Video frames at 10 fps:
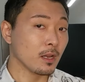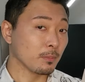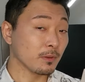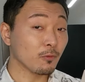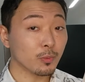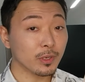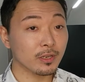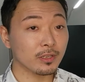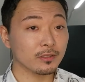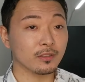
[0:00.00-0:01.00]
Before we
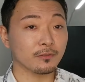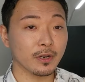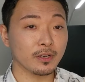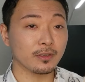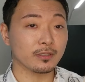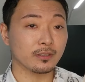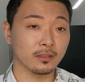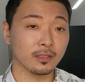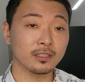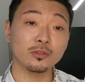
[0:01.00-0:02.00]
get into the fragrance,
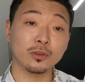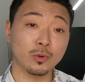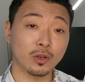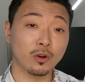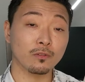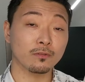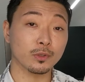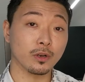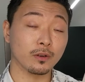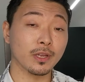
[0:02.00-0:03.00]
let's do a quick
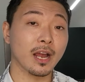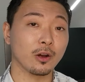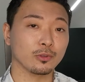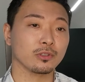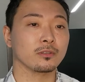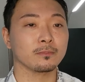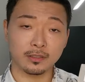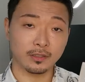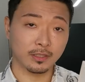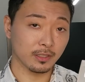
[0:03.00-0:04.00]
overview of the house.
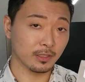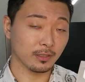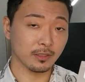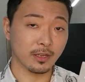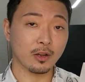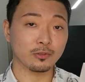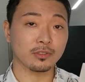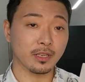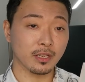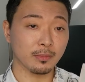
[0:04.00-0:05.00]
The
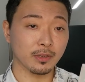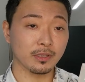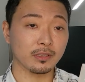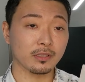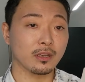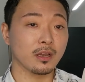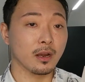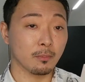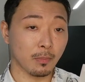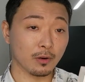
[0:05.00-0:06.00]
house name is
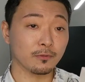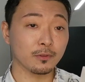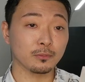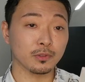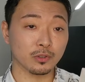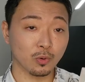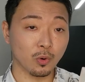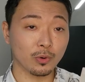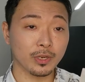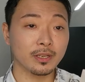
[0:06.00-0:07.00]
Parfum
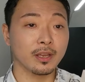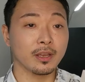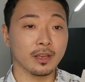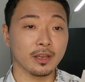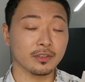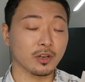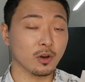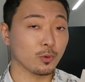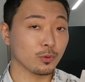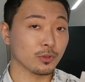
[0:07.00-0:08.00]
Satori and the
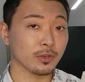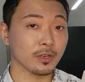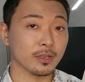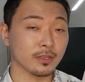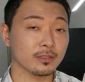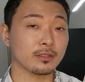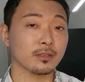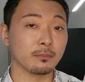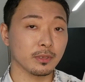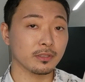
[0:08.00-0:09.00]
owner is
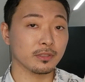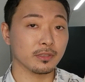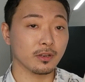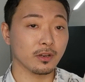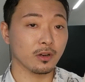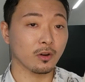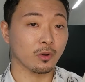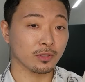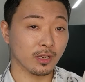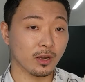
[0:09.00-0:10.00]
Miss
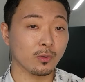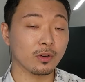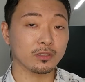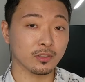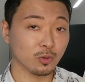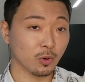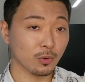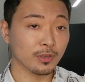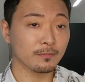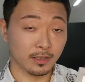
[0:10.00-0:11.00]
Osawa
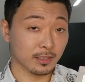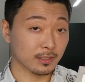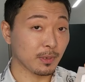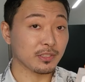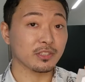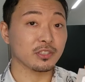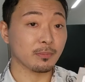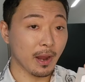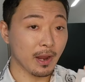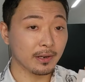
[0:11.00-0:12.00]
Satori. It is based in
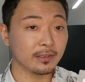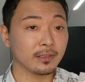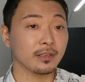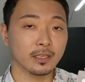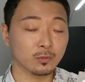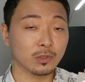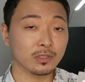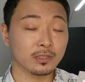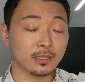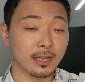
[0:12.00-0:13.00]
Japan. It was
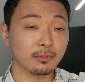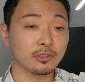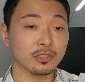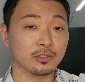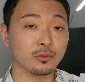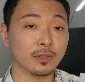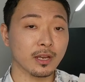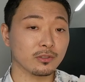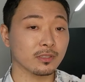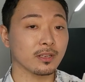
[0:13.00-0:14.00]
established in
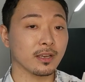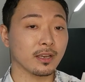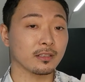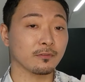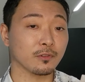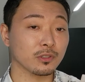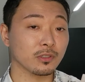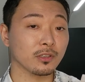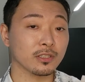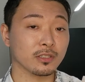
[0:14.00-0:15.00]
2000 and the first
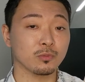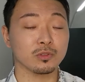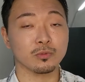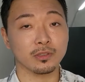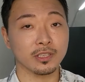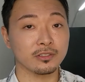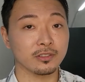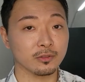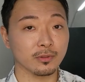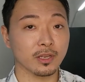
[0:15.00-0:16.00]
collection was released
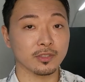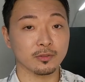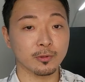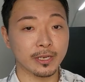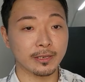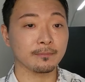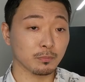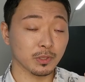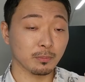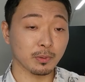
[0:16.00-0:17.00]
in 2003.
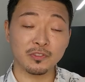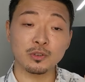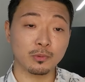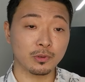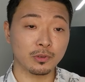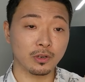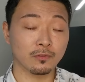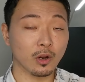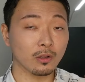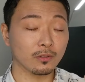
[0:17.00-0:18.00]
The perfumer
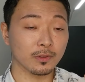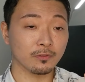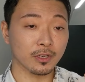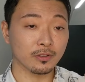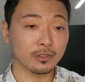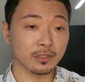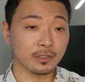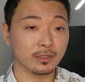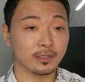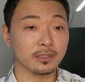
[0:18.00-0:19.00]
of all of the
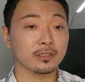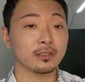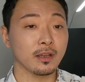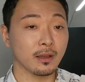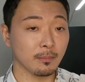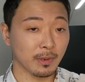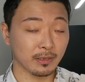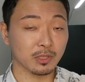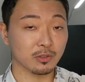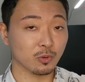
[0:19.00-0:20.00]
fragrances is
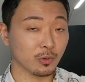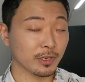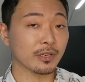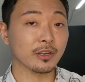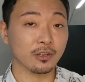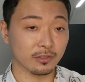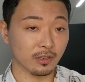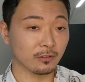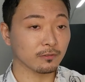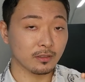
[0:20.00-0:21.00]
Madame Satori
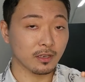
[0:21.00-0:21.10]
herself.